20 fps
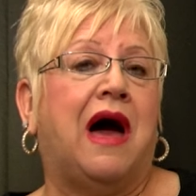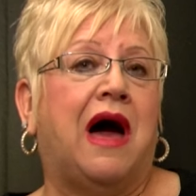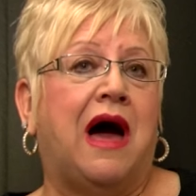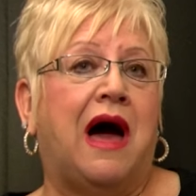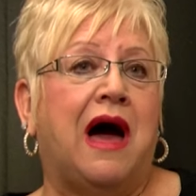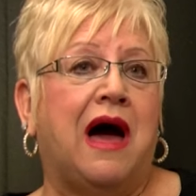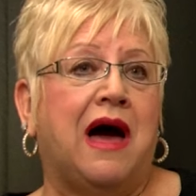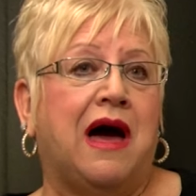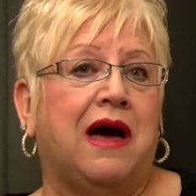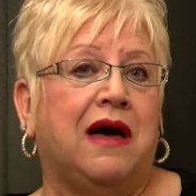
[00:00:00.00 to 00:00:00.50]

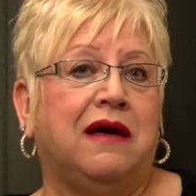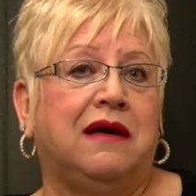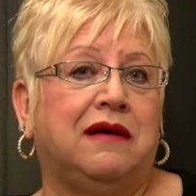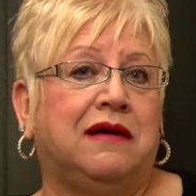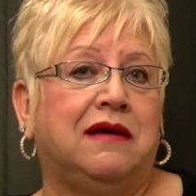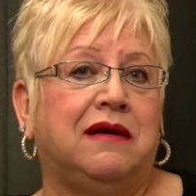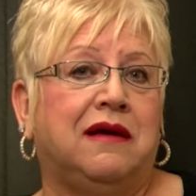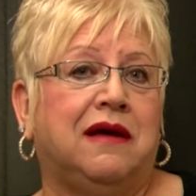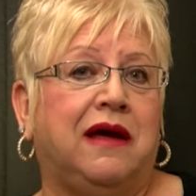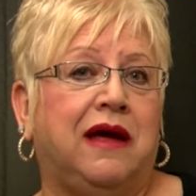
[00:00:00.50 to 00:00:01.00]
I
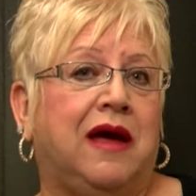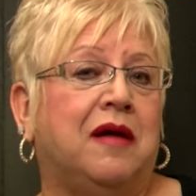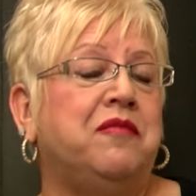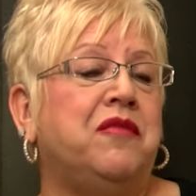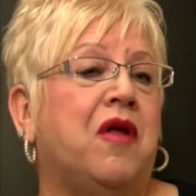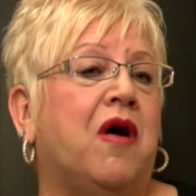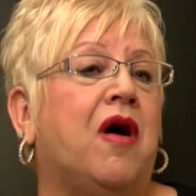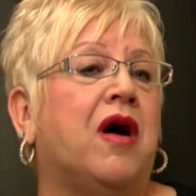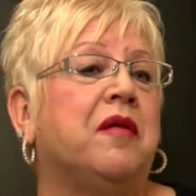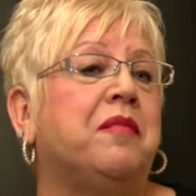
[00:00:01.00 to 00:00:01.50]

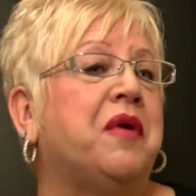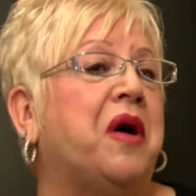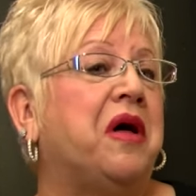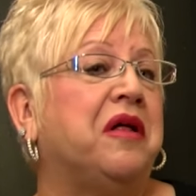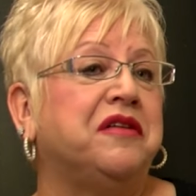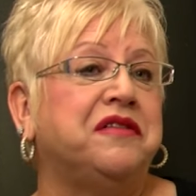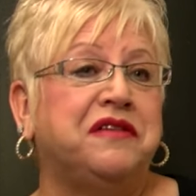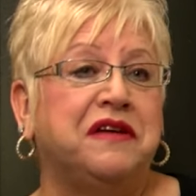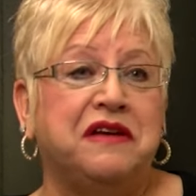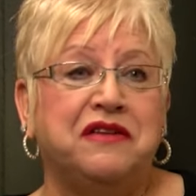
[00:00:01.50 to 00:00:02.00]
am not a
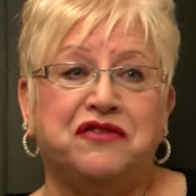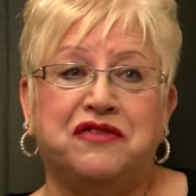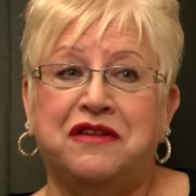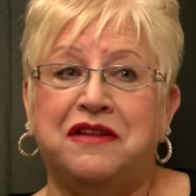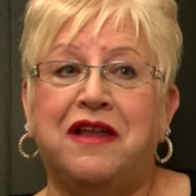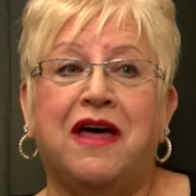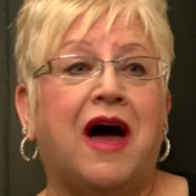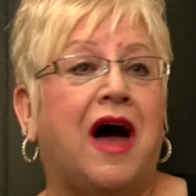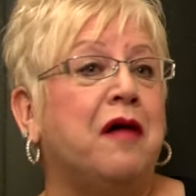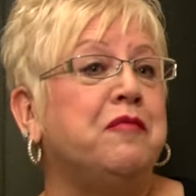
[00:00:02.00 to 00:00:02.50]

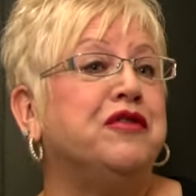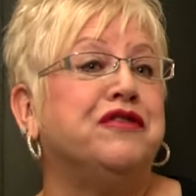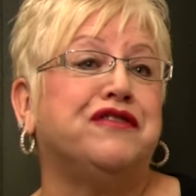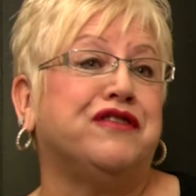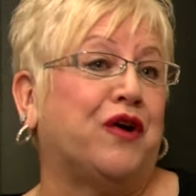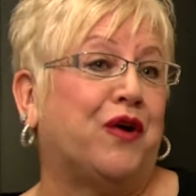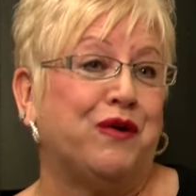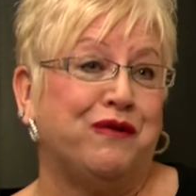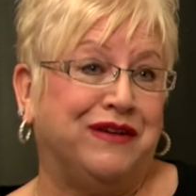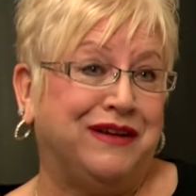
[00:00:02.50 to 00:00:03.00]
politician. I'm a
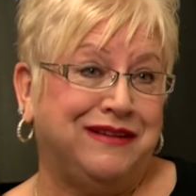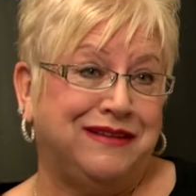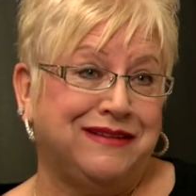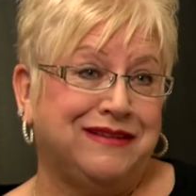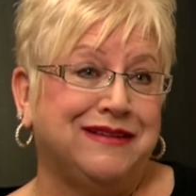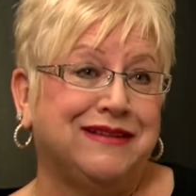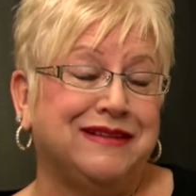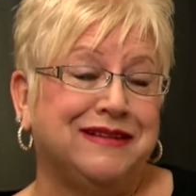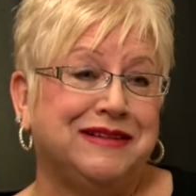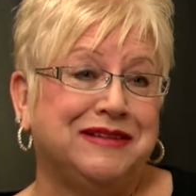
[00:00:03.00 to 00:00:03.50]

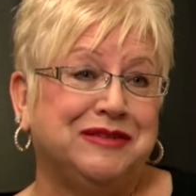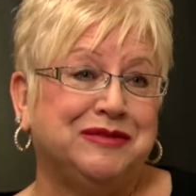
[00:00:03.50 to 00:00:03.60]
servant.